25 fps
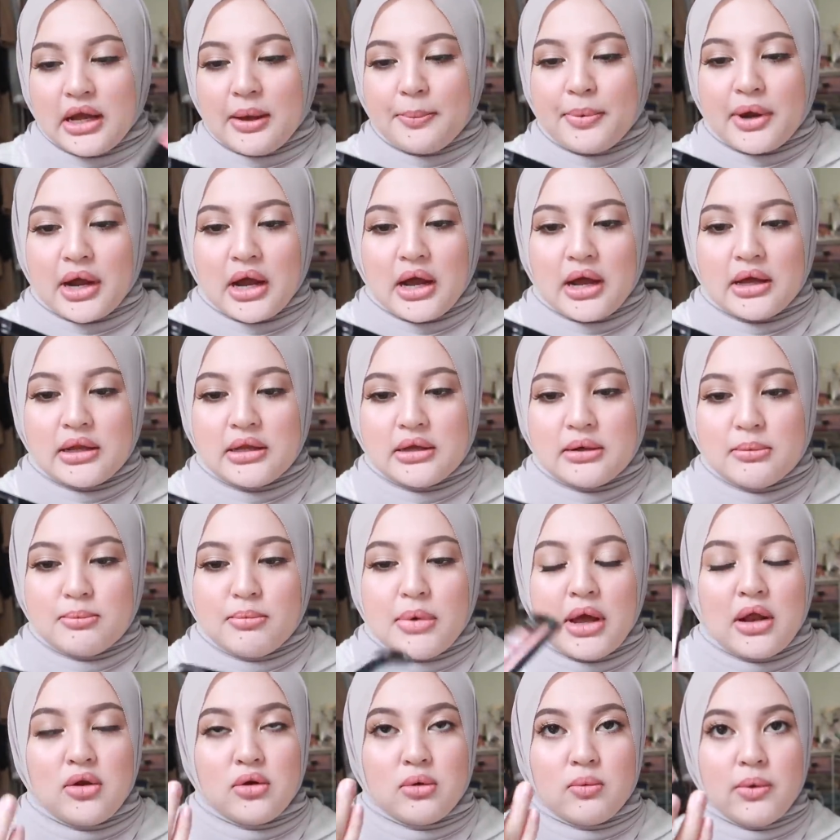I pakai the
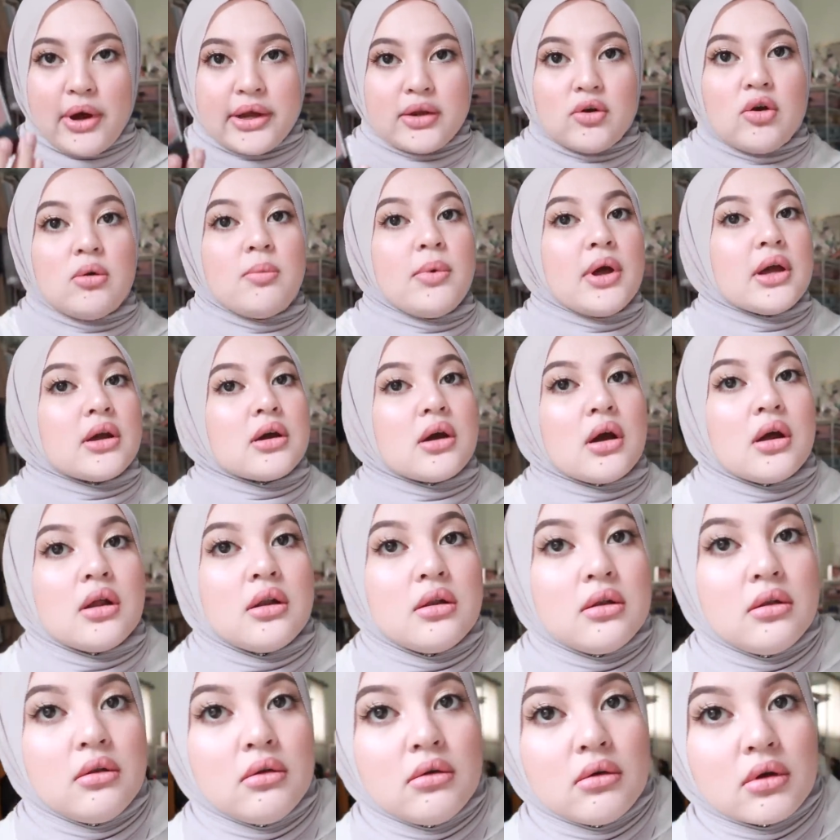Mellow Mind. Oh my god,
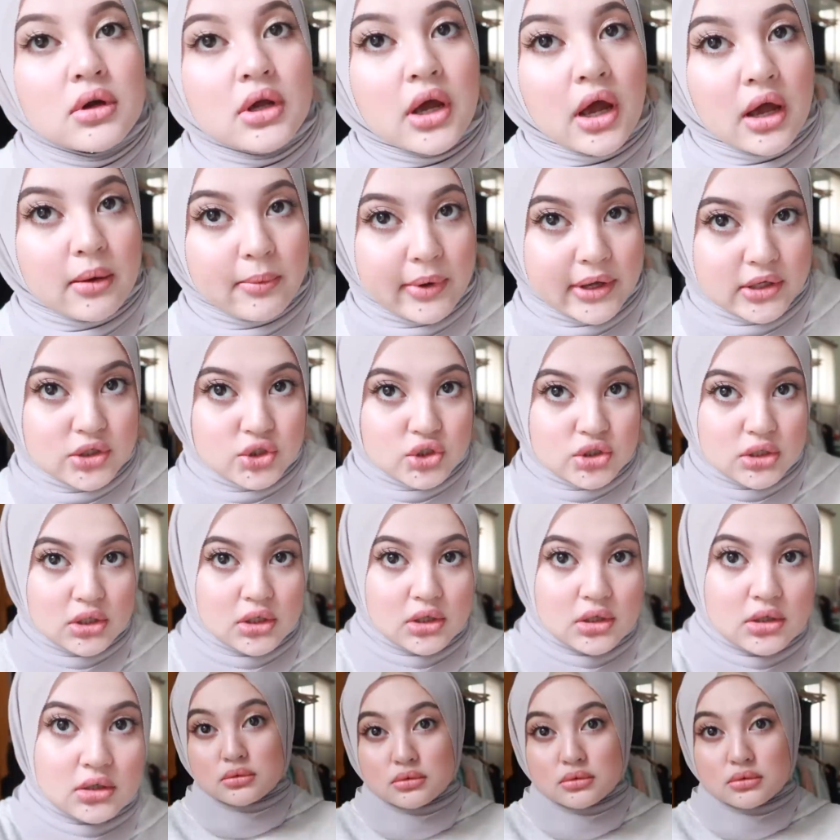look at my cheek.